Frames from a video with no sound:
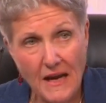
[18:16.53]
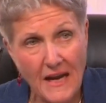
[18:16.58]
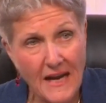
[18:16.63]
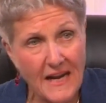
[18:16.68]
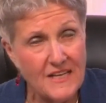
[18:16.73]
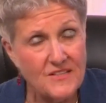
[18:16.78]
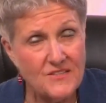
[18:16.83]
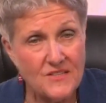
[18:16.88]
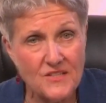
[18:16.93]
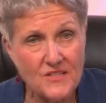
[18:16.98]

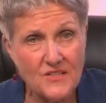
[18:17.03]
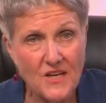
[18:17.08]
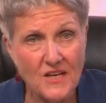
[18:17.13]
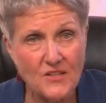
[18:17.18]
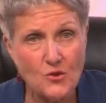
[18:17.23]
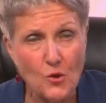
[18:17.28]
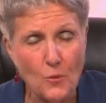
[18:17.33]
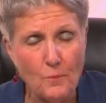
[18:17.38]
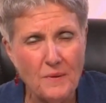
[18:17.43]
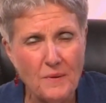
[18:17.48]
is
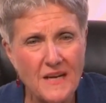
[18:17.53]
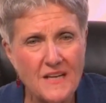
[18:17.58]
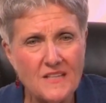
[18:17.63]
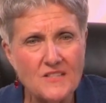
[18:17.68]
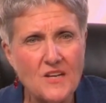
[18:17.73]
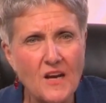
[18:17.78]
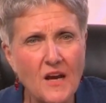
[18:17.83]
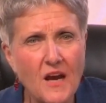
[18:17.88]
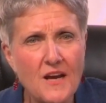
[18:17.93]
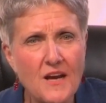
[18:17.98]
essential, but it's
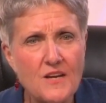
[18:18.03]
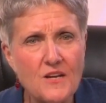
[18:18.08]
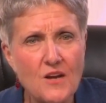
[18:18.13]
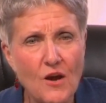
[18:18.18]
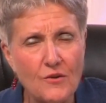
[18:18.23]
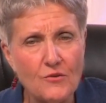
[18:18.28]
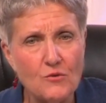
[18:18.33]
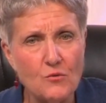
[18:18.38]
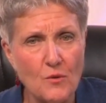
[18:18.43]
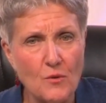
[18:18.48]
a
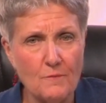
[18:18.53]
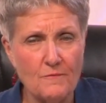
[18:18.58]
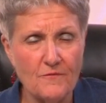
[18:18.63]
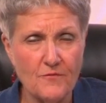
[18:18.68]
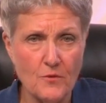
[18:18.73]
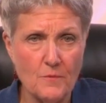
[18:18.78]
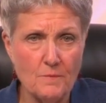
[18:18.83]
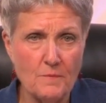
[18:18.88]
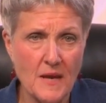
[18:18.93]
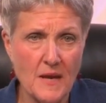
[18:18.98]
conundrum
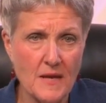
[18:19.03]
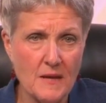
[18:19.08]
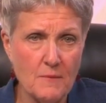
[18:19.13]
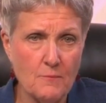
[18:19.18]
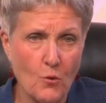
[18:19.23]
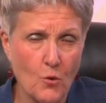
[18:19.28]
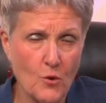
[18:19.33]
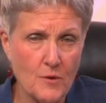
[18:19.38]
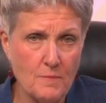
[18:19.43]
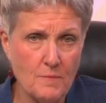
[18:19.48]
for many
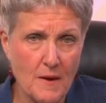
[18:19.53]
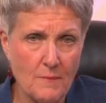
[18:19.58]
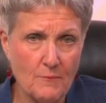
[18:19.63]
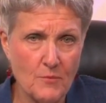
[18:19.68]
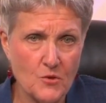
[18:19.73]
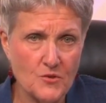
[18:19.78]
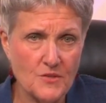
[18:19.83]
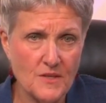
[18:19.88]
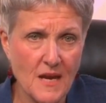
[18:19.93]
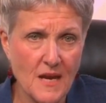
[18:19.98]
board
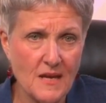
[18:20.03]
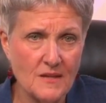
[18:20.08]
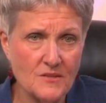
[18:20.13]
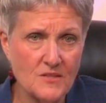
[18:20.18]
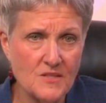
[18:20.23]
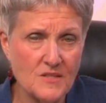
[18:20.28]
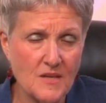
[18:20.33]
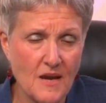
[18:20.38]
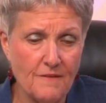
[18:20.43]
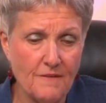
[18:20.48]
members and
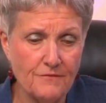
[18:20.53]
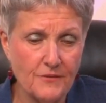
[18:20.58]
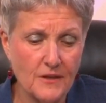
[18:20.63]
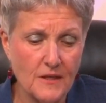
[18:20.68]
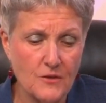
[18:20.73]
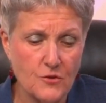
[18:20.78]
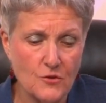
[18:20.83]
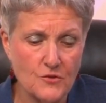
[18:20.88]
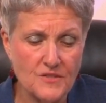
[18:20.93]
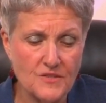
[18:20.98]
staff
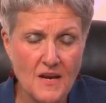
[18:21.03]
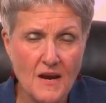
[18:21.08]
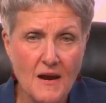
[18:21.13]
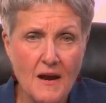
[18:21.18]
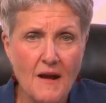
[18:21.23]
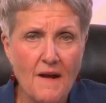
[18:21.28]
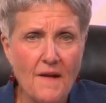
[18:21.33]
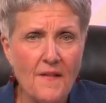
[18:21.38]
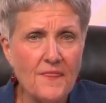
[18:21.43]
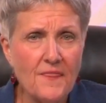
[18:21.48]
leaders.
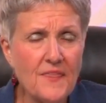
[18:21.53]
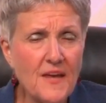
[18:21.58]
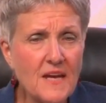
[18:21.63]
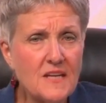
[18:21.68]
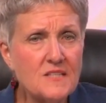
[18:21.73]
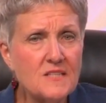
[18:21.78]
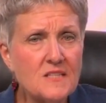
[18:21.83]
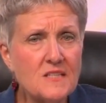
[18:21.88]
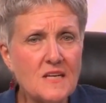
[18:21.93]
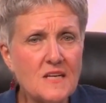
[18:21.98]
They
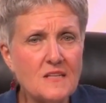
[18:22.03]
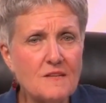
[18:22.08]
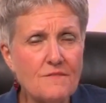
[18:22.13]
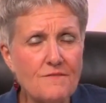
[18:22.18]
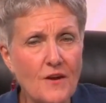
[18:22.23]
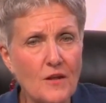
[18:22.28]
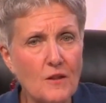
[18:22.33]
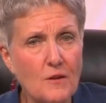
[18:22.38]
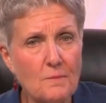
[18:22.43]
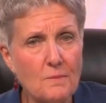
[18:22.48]
see
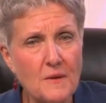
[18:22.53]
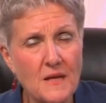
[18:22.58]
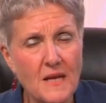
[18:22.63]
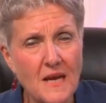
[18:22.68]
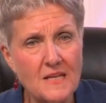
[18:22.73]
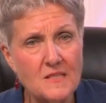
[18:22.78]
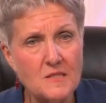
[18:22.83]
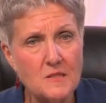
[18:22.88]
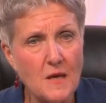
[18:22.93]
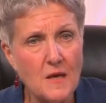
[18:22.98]
development
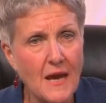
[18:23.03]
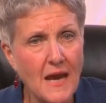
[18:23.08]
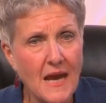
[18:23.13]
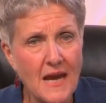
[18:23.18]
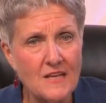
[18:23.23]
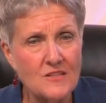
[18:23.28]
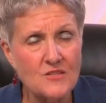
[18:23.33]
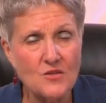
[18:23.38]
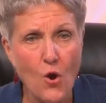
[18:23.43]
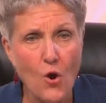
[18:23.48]

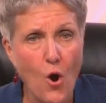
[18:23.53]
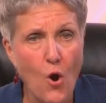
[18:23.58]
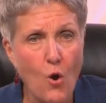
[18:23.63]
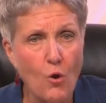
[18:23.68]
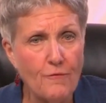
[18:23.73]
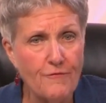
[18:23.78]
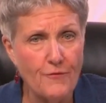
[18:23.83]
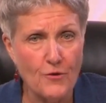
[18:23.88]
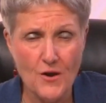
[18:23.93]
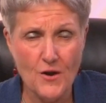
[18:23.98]
as
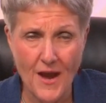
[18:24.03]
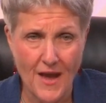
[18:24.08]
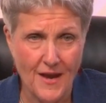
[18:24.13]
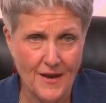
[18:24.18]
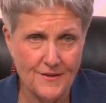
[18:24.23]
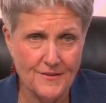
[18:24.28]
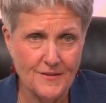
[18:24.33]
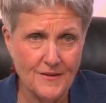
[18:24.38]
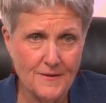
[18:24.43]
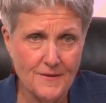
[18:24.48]

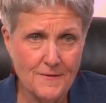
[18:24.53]
overhead.